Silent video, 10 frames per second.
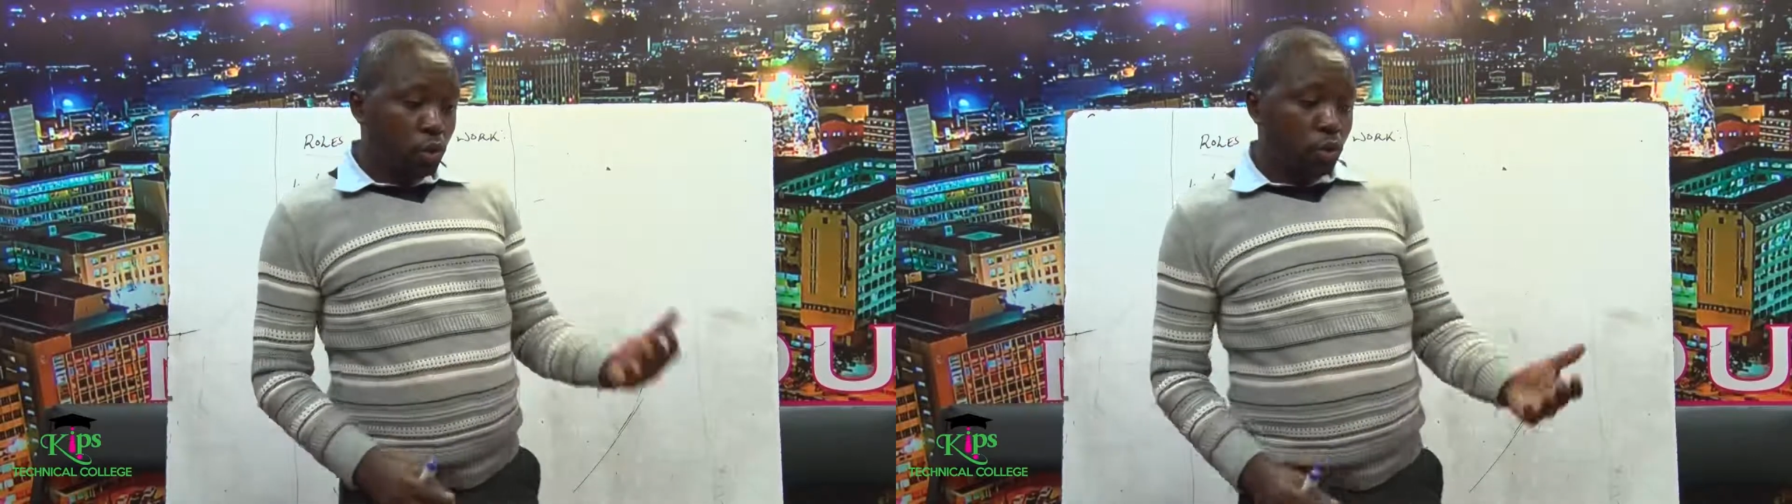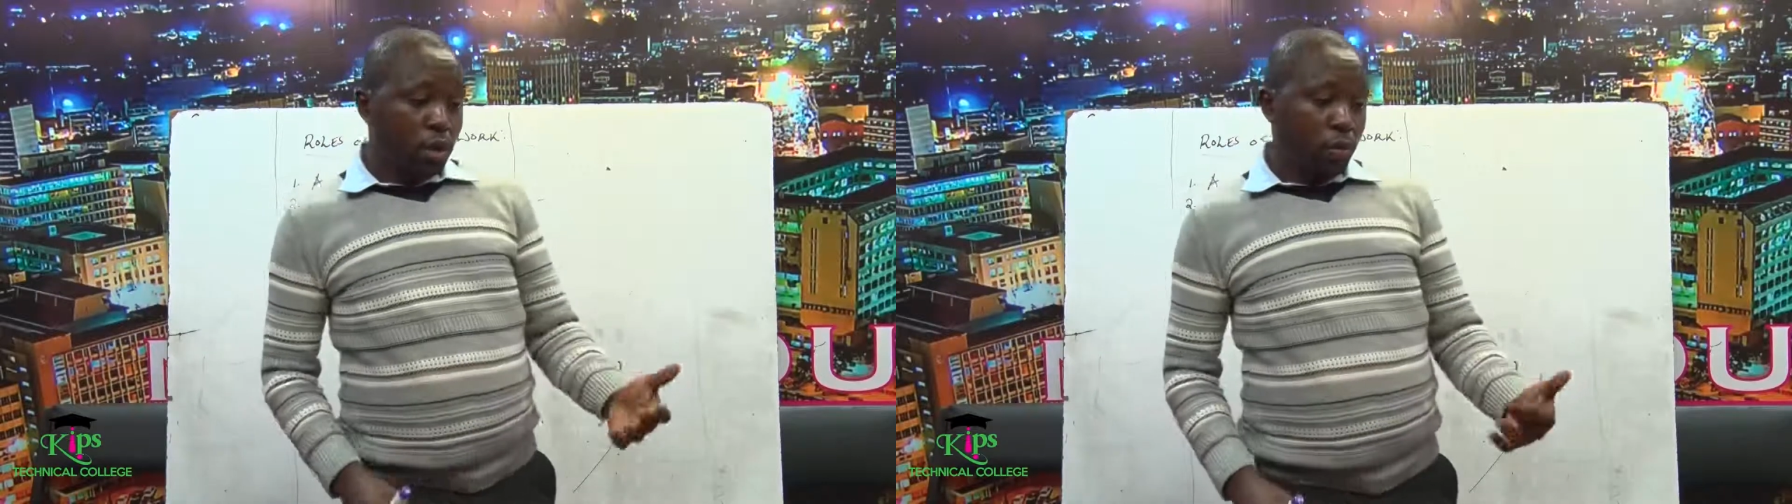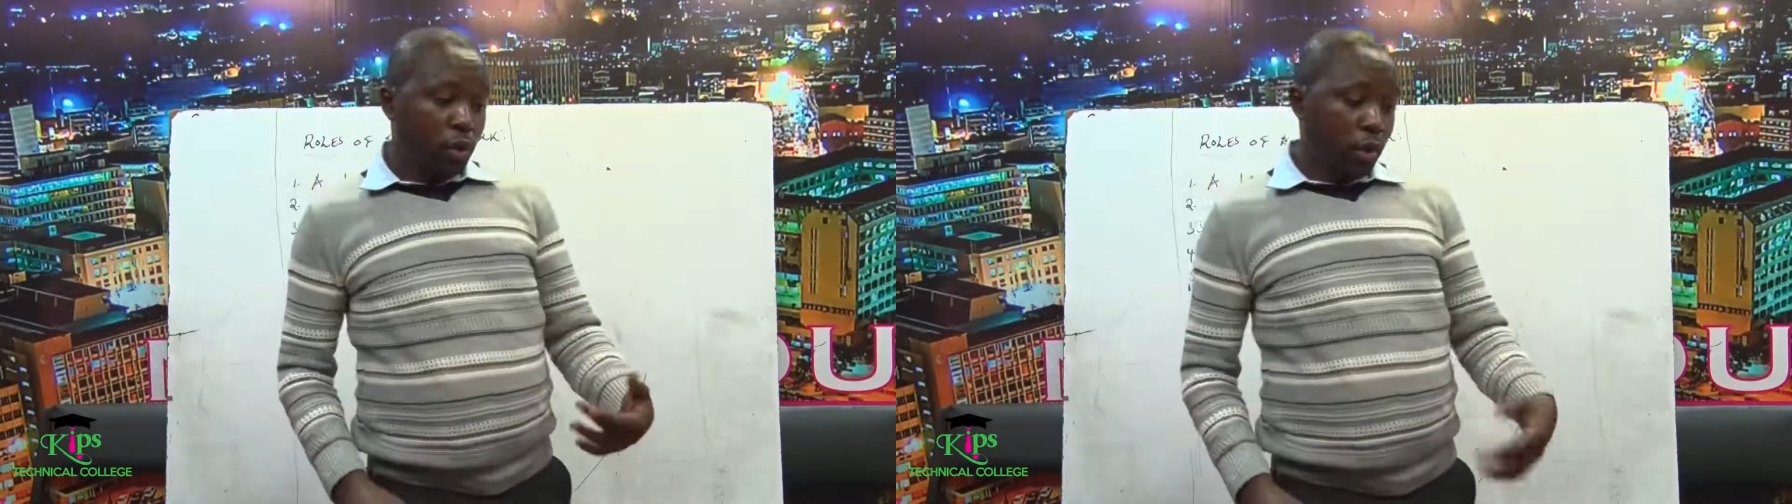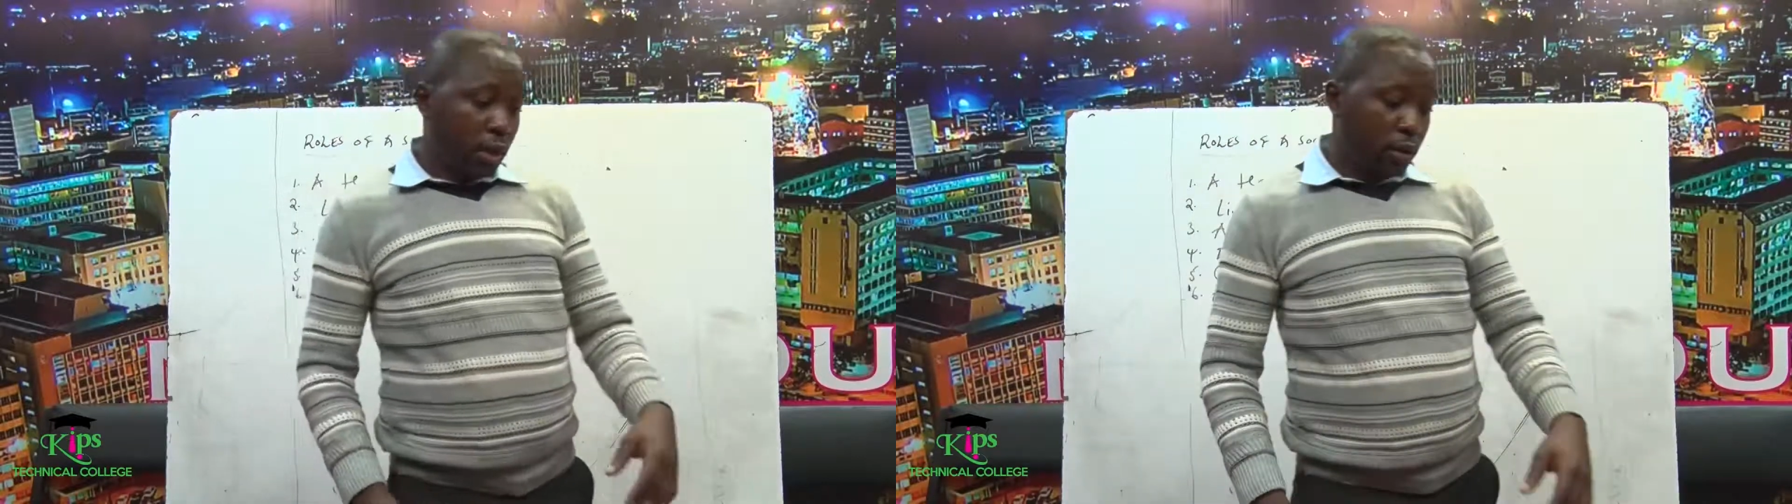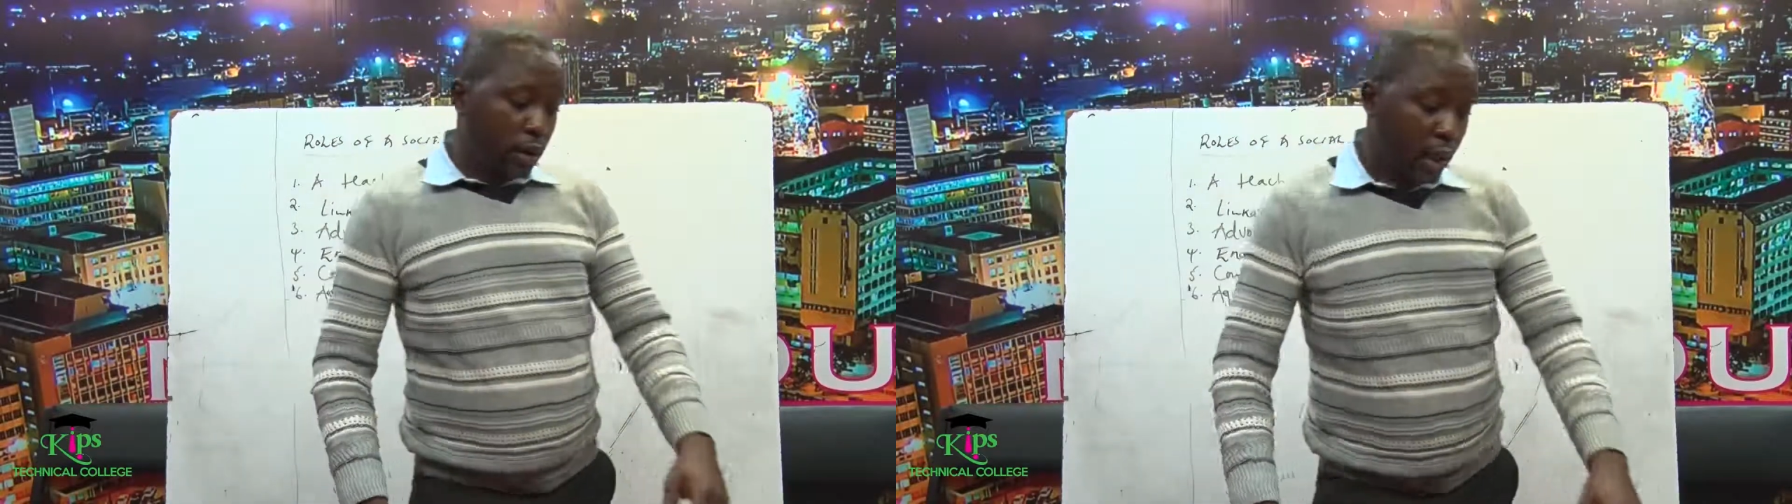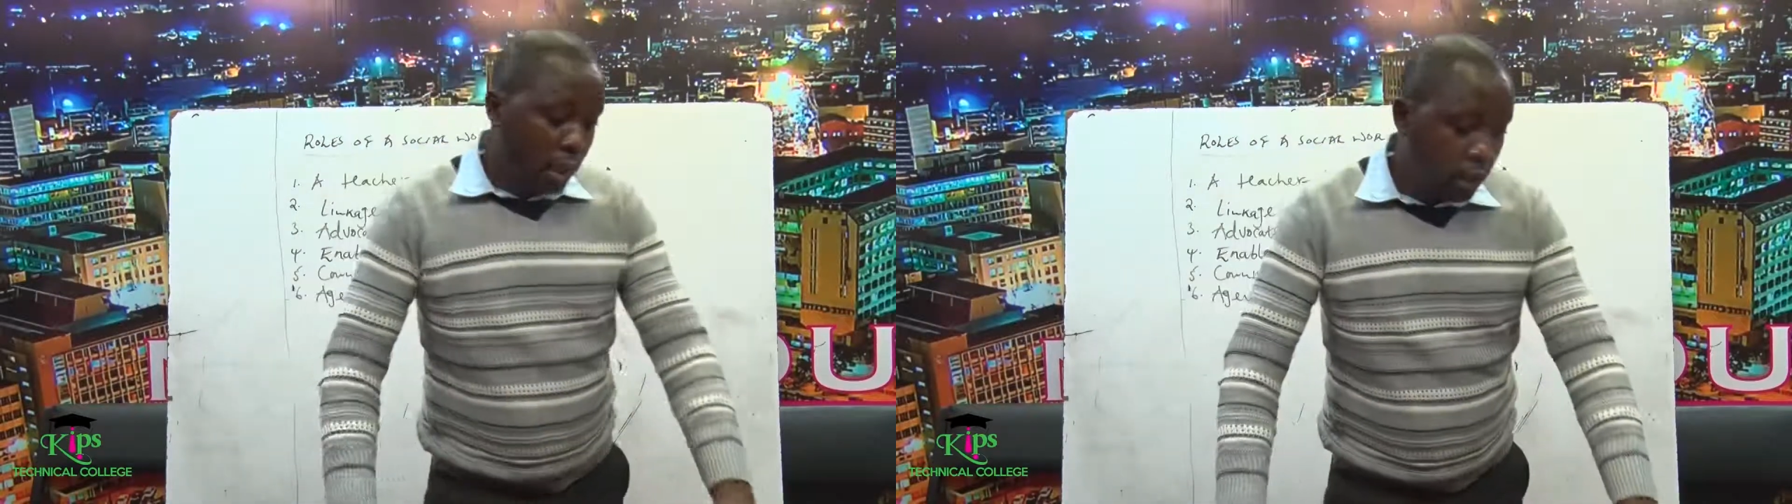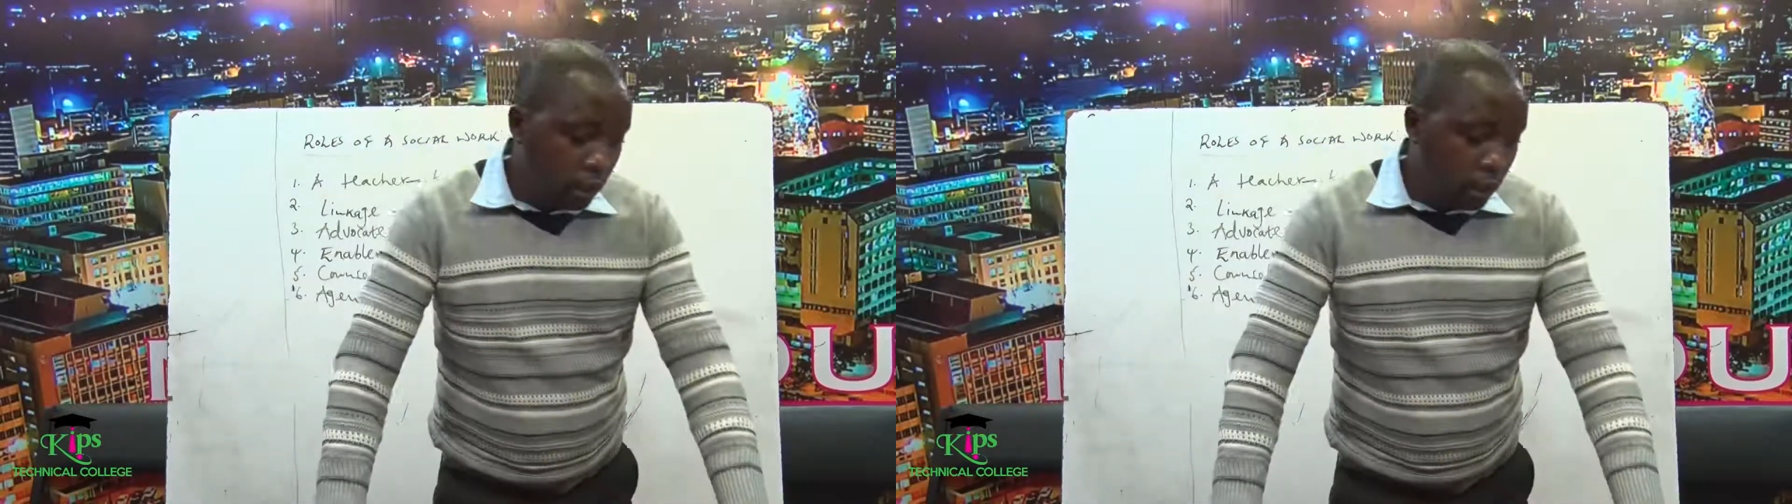to them so that you can